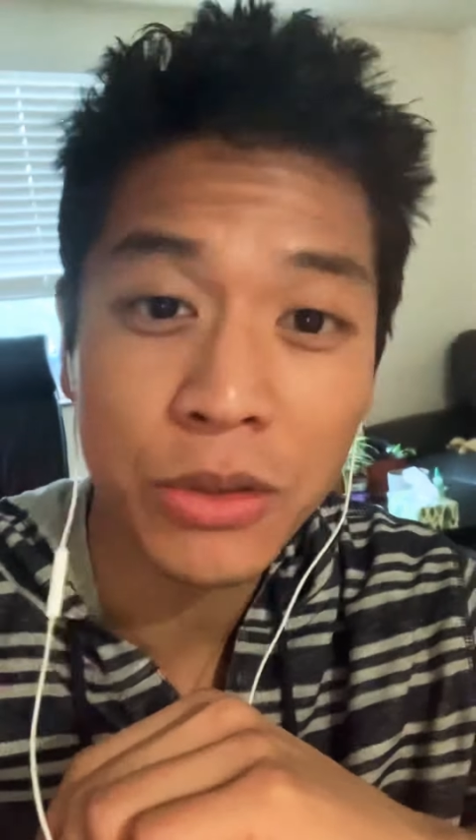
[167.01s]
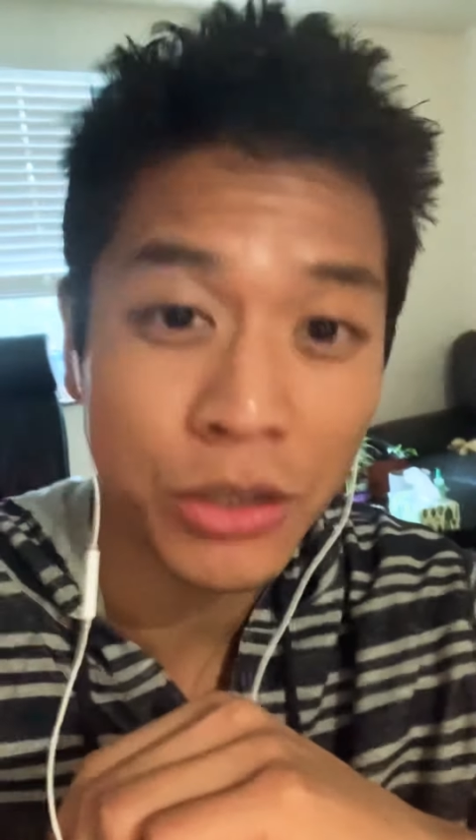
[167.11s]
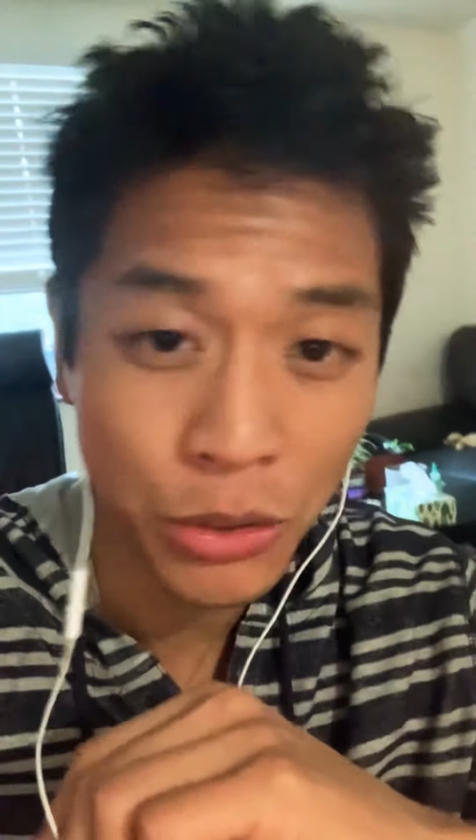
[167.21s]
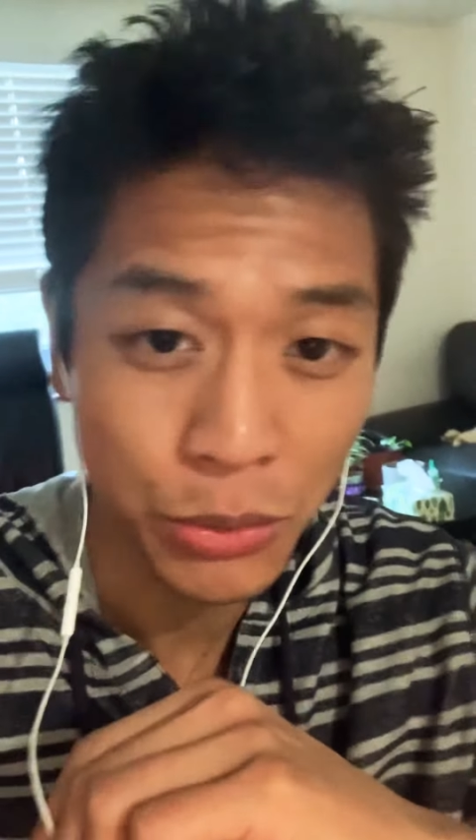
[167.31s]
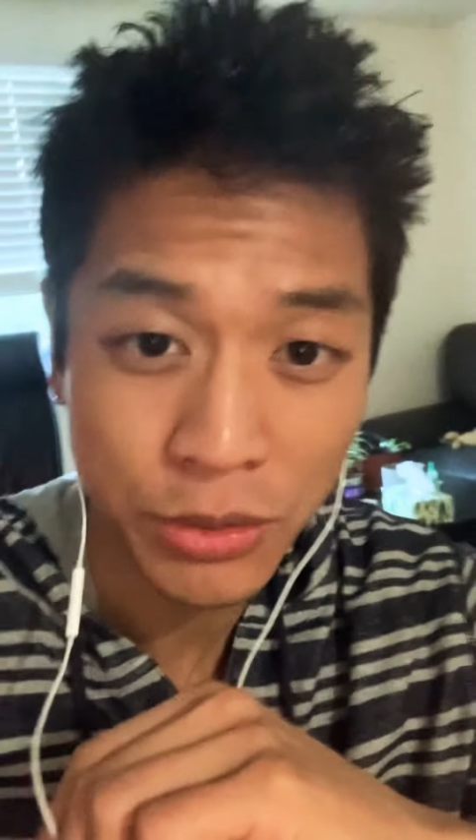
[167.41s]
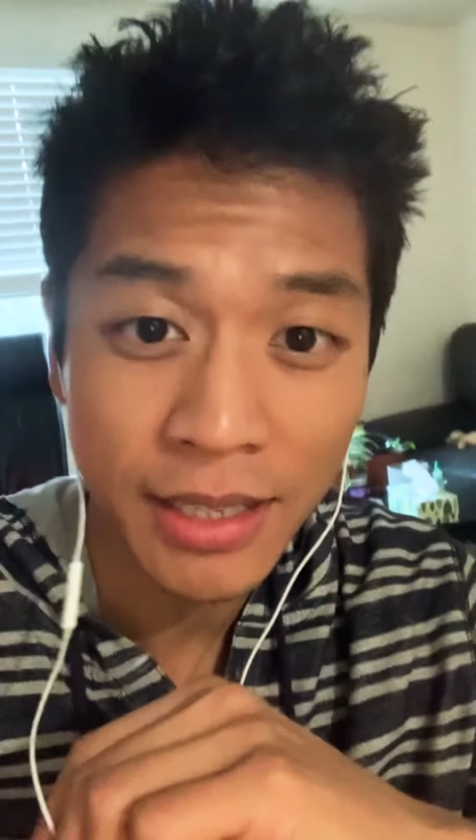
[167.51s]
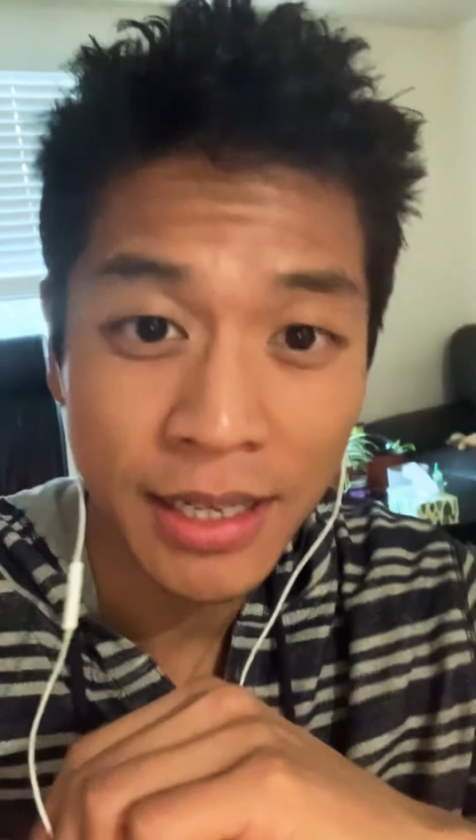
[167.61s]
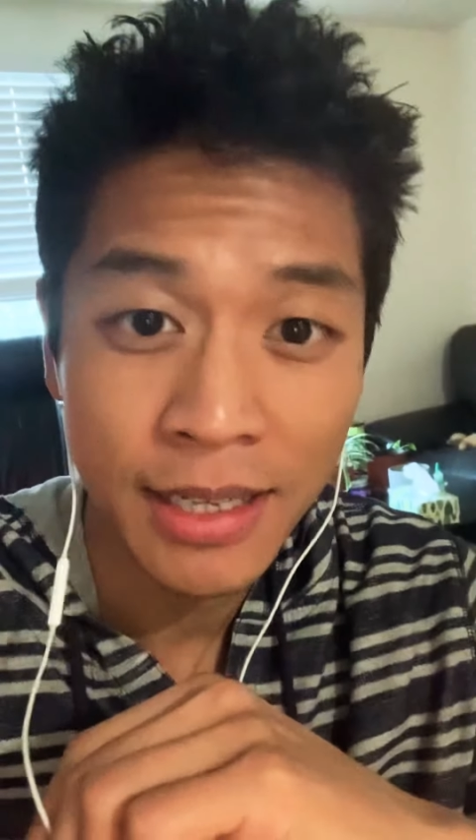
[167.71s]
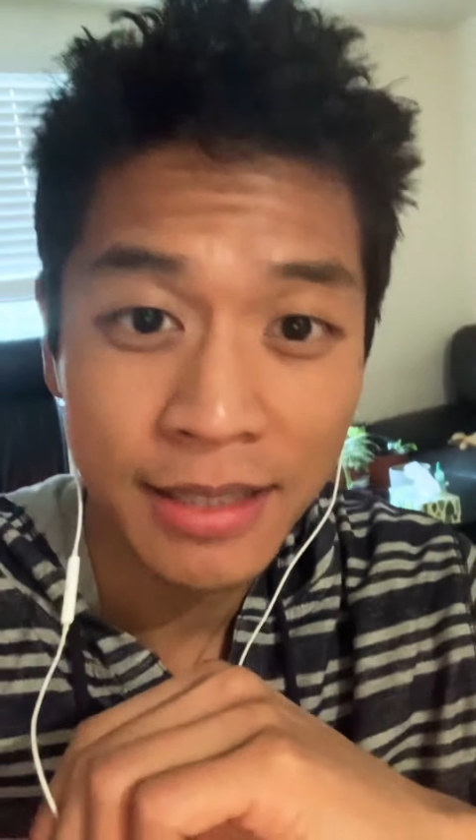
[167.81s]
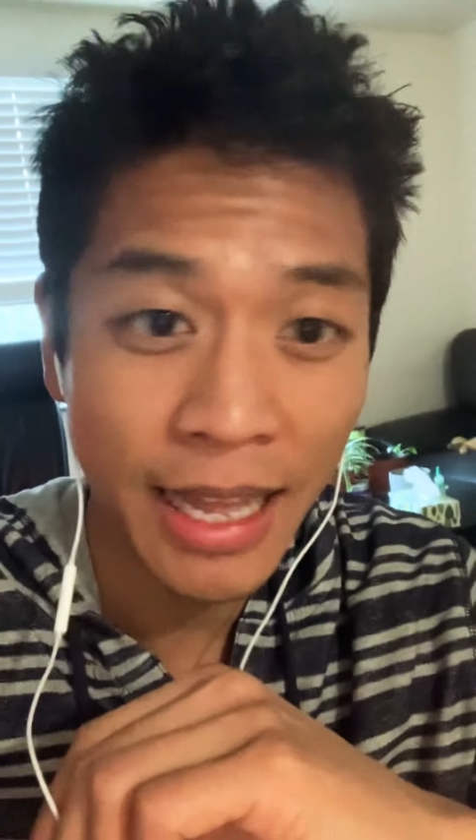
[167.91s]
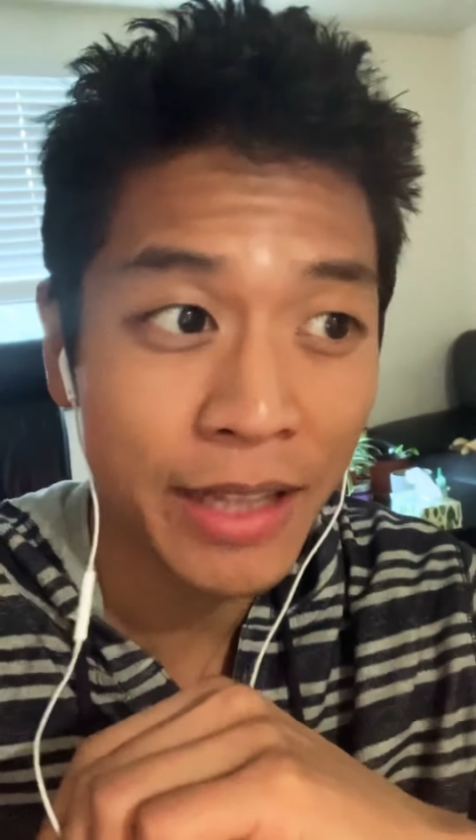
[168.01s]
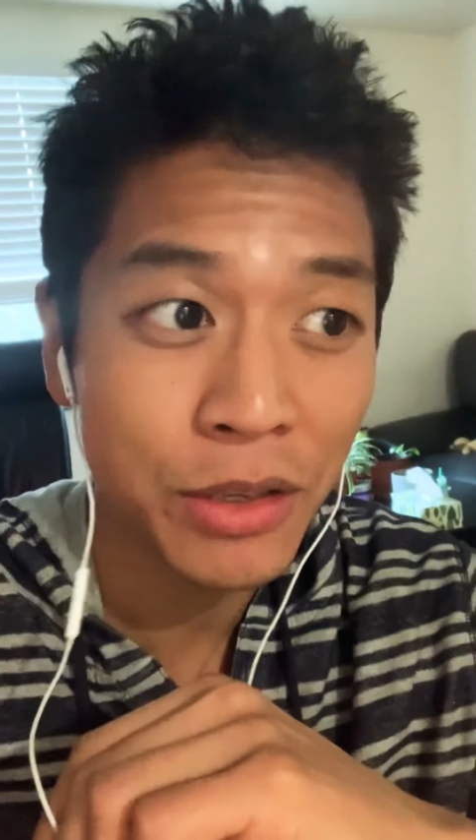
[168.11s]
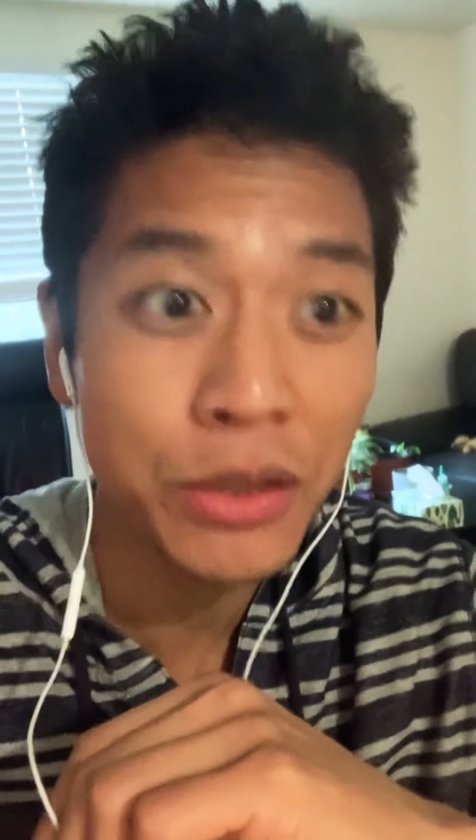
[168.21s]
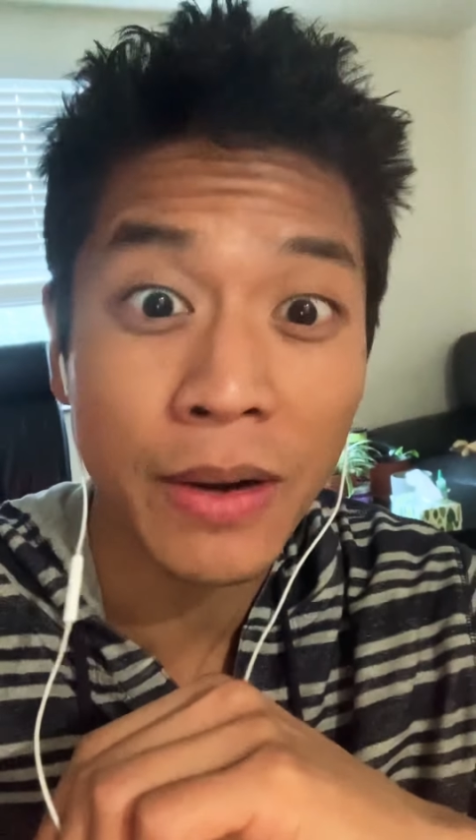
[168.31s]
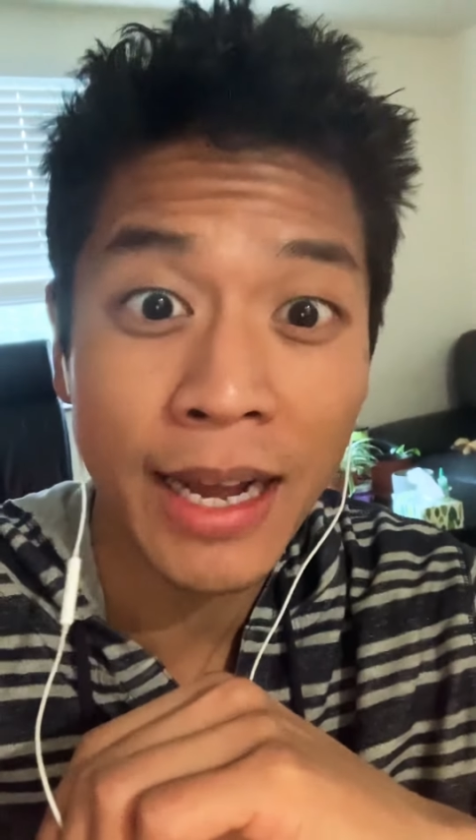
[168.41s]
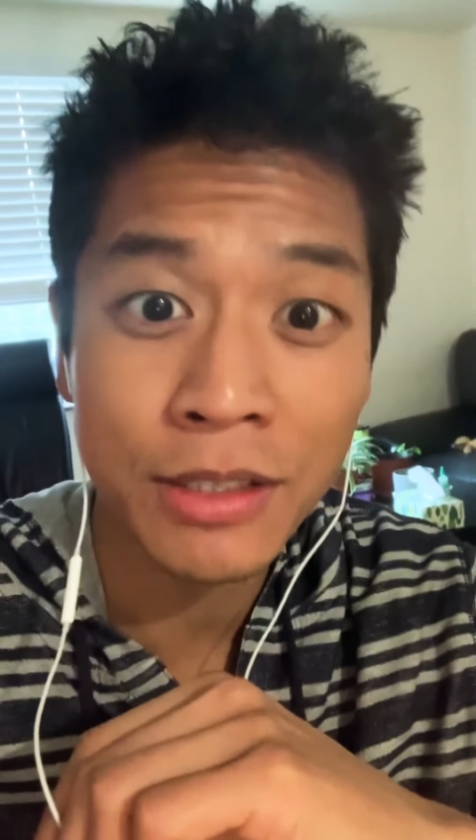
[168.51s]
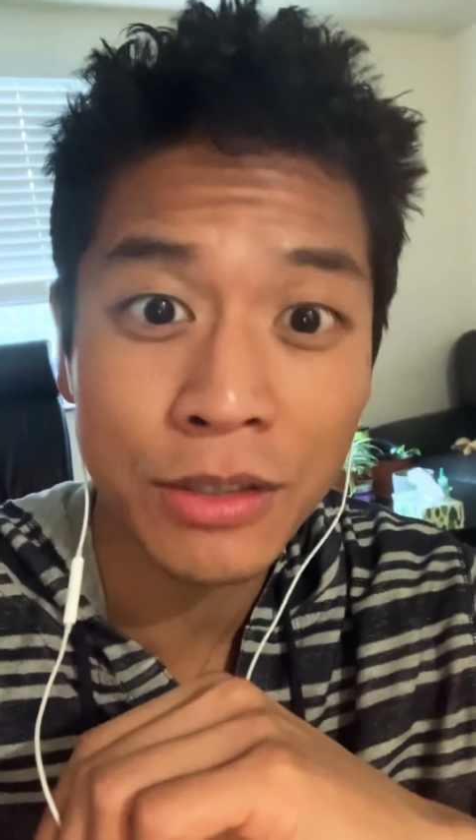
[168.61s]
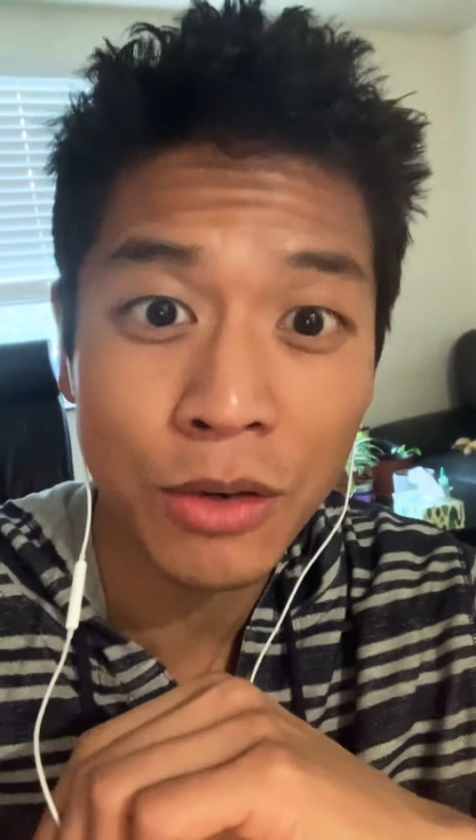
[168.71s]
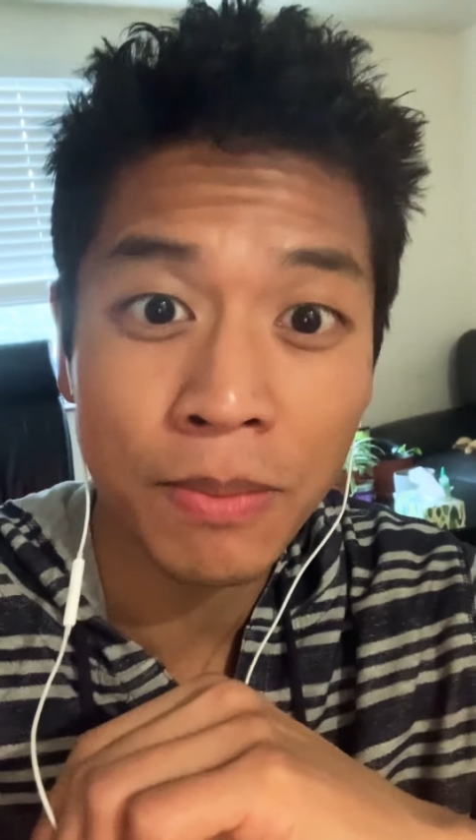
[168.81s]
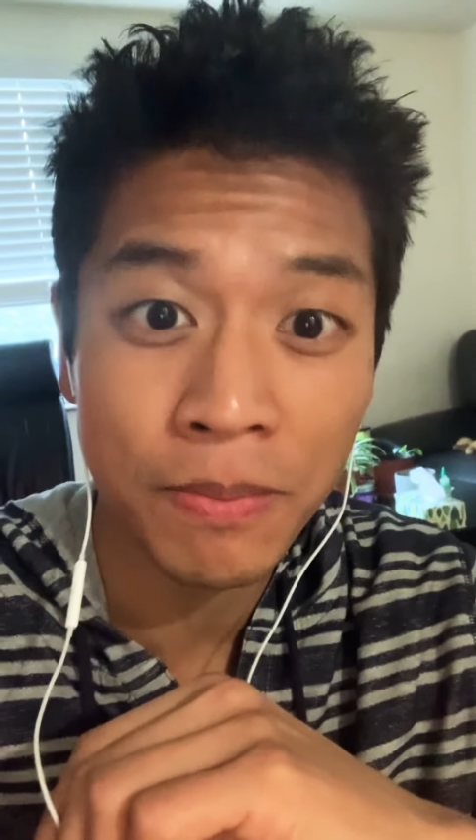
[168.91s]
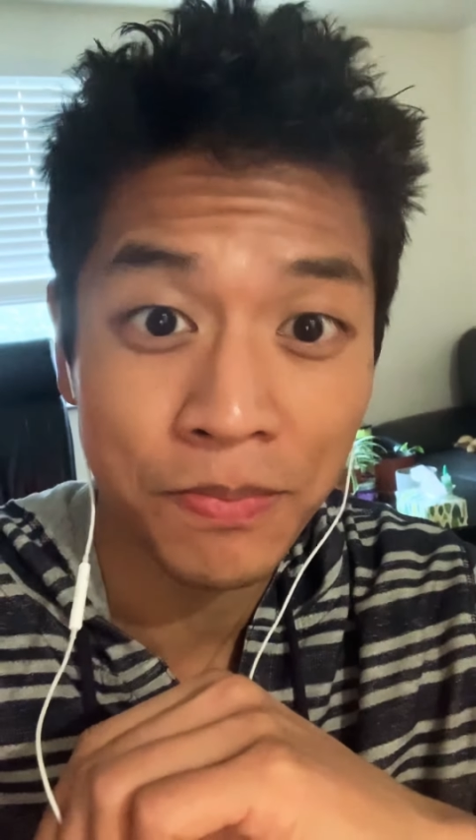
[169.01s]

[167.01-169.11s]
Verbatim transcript: use, then, you know, as your,